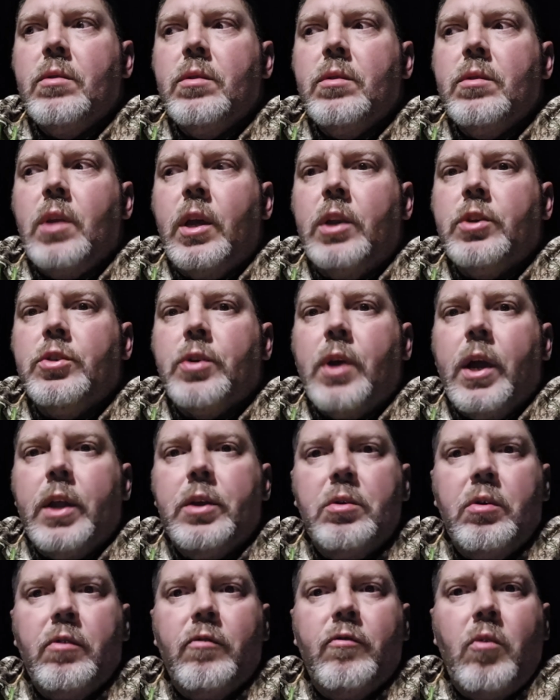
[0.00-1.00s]
they tried
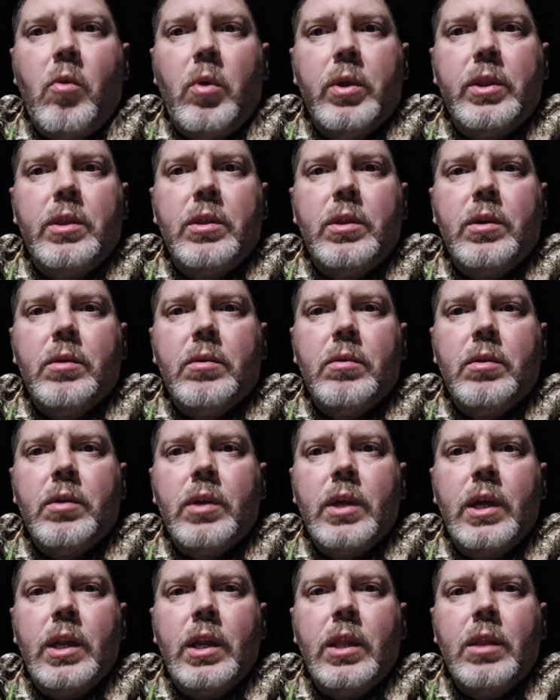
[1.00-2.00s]
to avoid
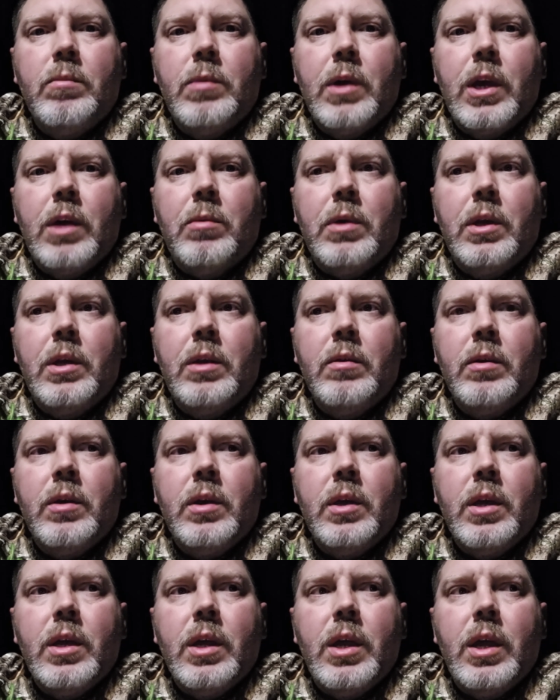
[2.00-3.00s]
hitting the baby,
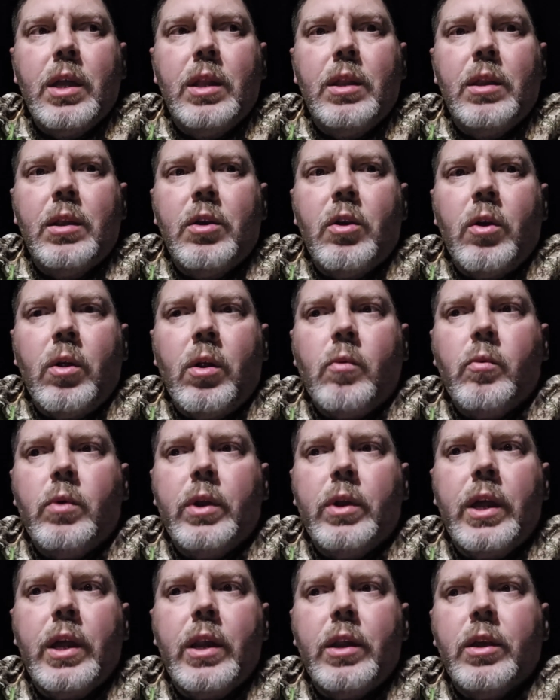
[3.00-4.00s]
and the car went
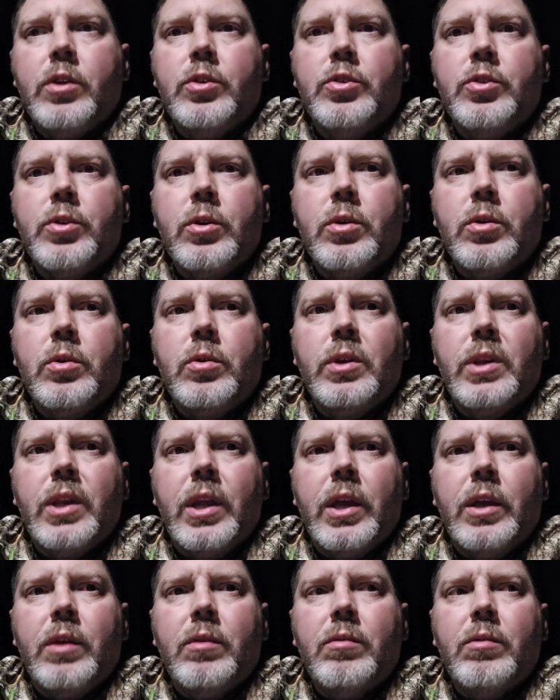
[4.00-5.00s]
out of control, and
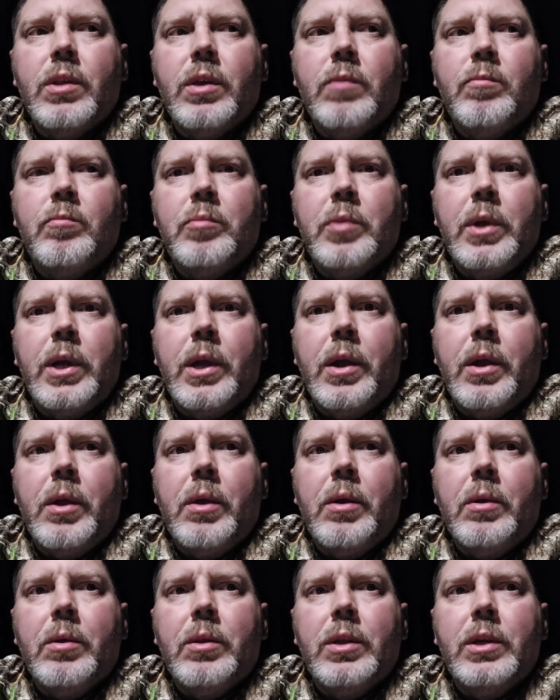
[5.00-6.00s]
they
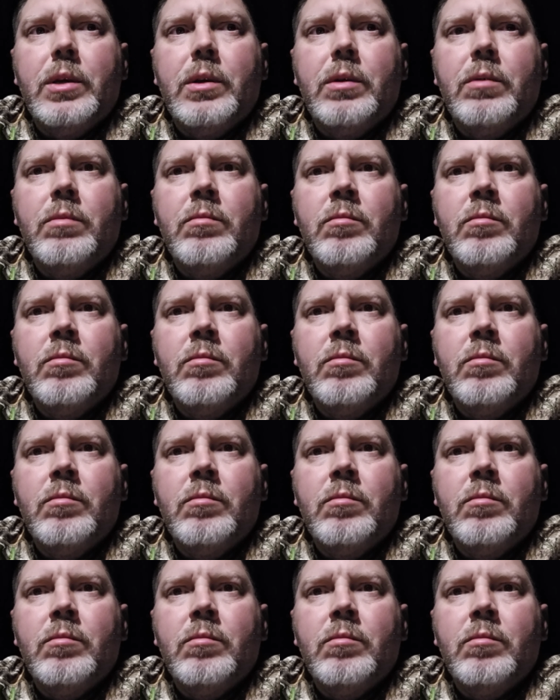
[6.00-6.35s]
barely